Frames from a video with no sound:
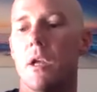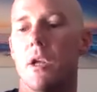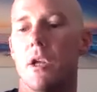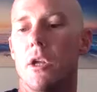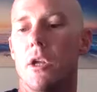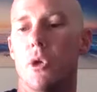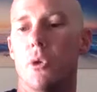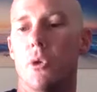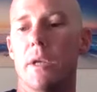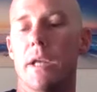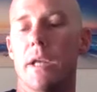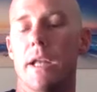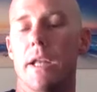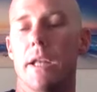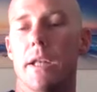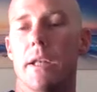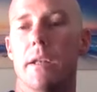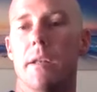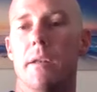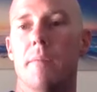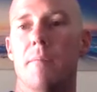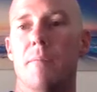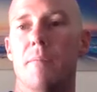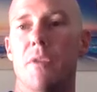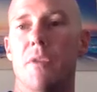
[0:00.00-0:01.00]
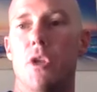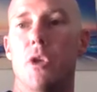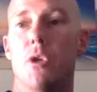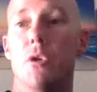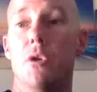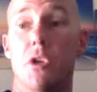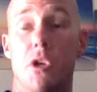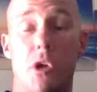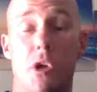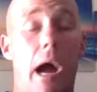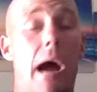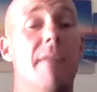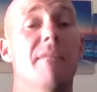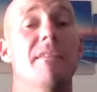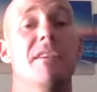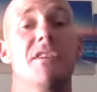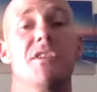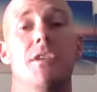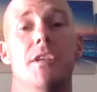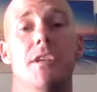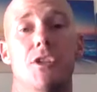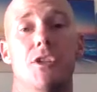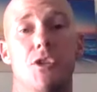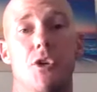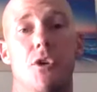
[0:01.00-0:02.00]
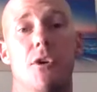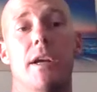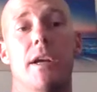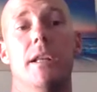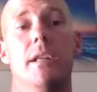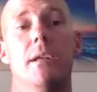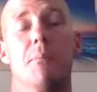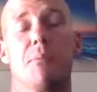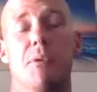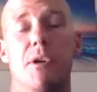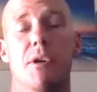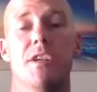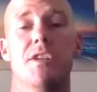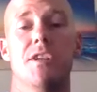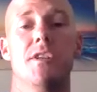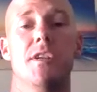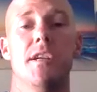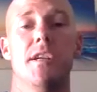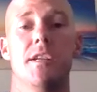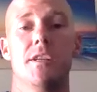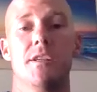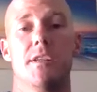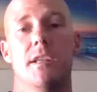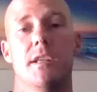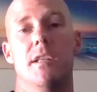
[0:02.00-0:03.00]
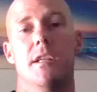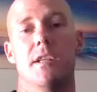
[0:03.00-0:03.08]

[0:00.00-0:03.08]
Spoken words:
You obviously during the preseason,